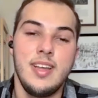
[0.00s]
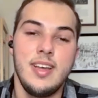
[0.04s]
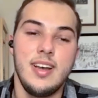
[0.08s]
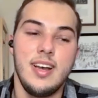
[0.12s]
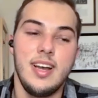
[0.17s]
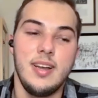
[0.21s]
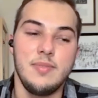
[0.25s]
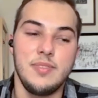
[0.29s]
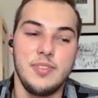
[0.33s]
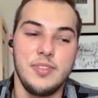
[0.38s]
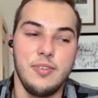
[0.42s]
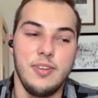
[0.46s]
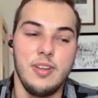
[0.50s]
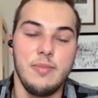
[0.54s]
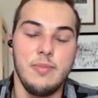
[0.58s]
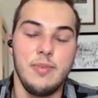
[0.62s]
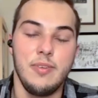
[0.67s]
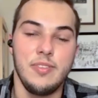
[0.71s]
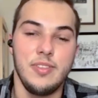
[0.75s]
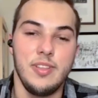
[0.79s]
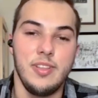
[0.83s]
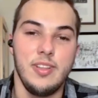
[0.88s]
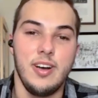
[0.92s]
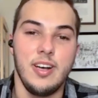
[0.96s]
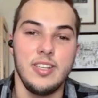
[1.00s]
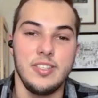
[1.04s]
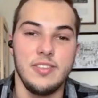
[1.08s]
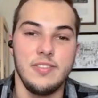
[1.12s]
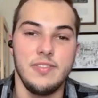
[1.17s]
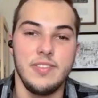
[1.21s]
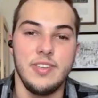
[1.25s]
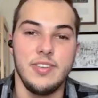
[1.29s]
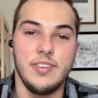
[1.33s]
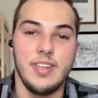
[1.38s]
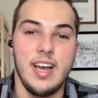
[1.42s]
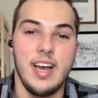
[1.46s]
I'm sorry about the loss of
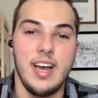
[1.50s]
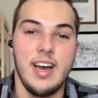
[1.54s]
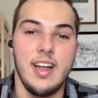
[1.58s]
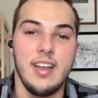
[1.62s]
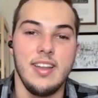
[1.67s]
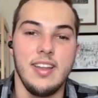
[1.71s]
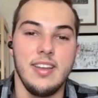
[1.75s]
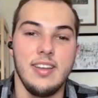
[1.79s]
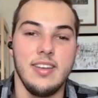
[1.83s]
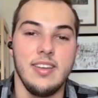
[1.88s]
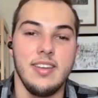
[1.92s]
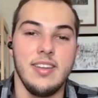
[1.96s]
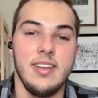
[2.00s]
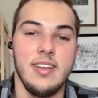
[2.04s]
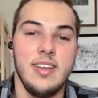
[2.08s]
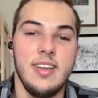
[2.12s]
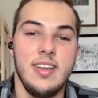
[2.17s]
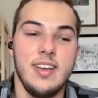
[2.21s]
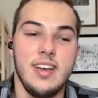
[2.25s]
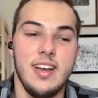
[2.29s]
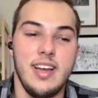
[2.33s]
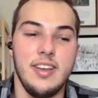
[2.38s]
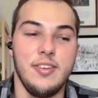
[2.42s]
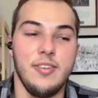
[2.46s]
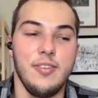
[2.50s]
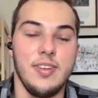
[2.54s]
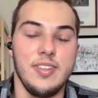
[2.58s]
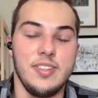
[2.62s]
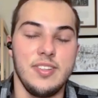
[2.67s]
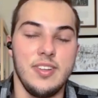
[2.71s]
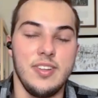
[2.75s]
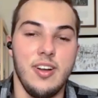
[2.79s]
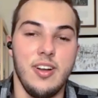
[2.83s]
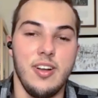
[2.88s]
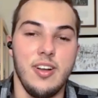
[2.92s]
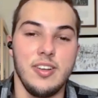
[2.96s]
your dad. And I know it's
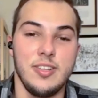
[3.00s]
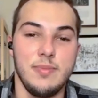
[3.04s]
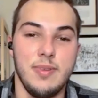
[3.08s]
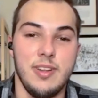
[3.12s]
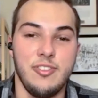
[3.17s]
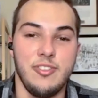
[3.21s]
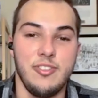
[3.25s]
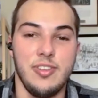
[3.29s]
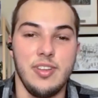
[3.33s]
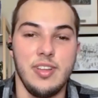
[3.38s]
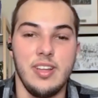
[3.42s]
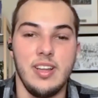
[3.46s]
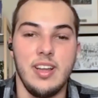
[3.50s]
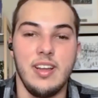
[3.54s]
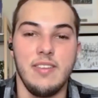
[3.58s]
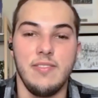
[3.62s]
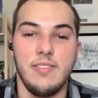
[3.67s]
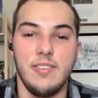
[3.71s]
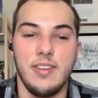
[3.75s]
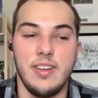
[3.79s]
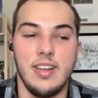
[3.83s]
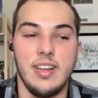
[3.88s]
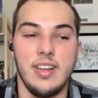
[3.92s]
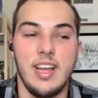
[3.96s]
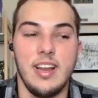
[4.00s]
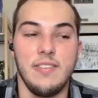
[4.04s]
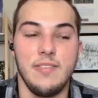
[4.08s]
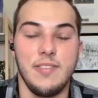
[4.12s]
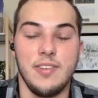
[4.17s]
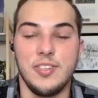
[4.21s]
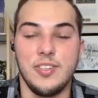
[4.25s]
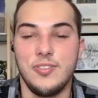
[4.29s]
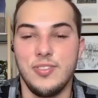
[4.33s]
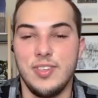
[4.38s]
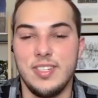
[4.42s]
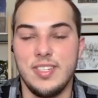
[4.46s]
hard, especially every
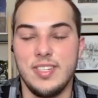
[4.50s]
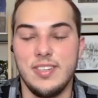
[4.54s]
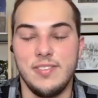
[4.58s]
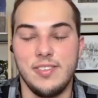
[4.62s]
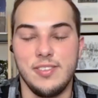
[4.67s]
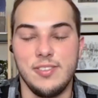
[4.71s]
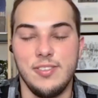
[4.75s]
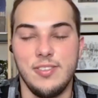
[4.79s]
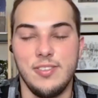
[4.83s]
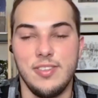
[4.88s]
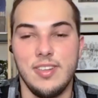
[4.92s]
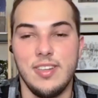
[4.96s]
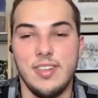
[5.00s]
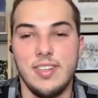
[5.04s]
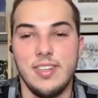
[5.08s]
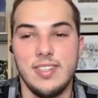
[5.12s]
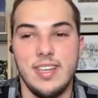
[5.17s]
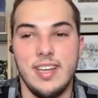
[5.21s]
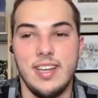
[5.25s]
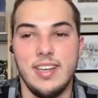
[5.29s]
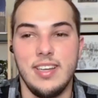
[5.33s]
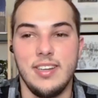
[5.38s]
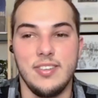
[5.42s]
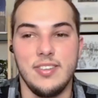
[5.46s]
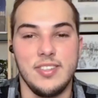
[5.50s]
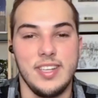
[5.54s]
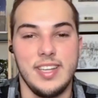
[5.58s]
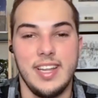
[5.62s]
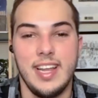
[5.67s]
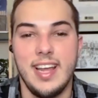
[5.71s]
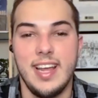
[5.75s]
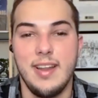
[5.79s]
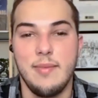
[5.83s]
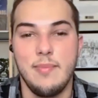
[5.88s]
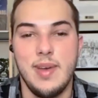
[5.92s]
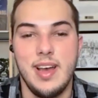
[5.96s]
anniversary is difficult in 10 years. I
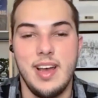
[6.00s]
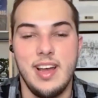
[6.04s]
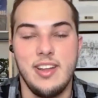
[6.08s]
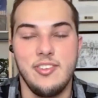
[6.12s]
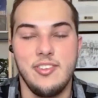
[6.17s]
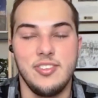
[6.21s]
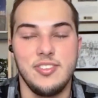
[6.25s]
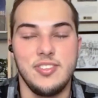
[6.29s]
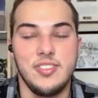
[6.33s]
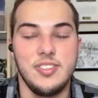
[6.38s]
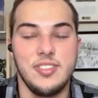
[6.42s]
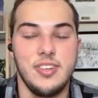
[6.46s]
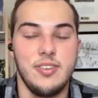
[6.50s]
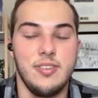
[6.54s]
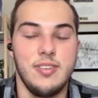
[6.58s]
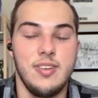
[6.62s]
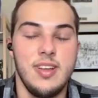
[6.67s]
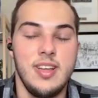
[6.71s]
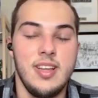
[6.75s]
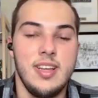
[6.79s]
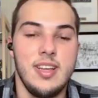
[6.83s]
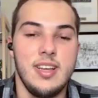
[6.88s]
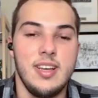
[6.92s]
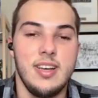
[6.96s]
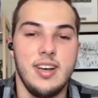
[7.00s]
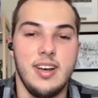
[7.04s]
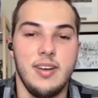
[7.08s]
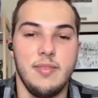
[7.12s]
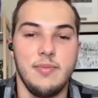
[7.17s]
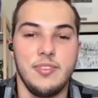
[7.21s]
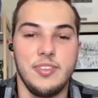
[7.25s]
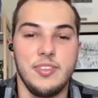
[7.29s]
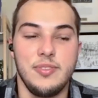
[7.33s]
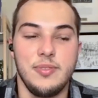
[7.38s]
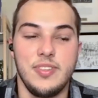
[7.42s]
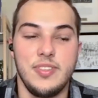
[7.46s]
can't imagine. So I um,
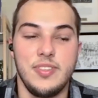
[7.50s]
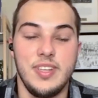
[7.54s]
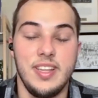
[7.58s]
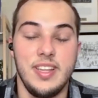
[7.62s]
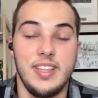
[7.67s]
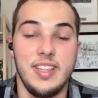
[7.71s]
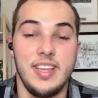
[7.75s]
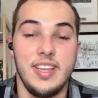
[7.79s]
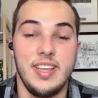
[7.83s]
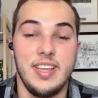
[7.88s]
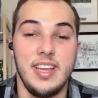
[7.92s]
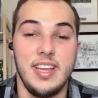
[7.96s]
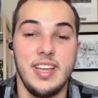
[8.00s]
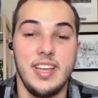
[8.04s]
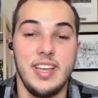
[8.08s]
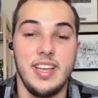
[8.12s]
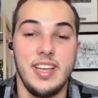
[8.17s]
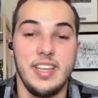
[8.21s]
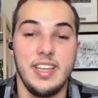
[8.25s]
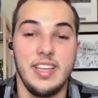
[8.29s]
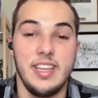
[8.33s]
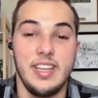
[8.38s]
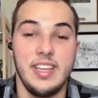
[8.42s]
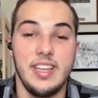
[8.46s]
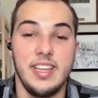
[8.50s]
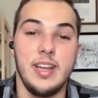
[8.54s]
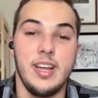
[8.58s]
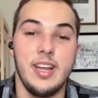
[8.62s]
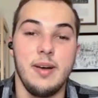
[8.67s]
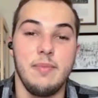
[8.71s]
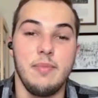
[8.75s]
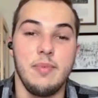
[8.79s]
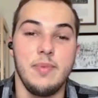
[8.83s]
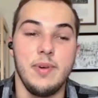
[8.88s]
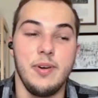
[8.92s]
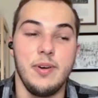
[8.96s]
just want to say thank you for
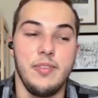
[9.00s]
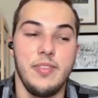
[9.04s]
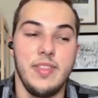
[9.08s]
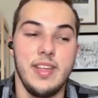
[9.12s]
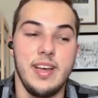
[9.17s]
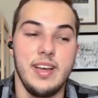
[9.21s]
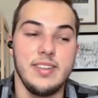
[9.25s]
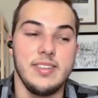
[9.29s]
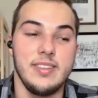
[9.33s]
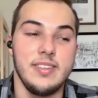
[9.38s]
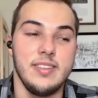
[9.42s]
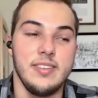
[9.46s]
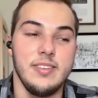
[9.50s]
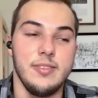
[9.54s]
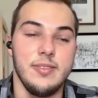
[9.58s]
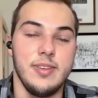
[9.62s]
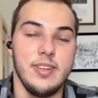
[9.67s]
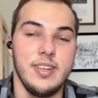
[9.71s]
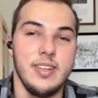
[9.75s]
opening up about that too.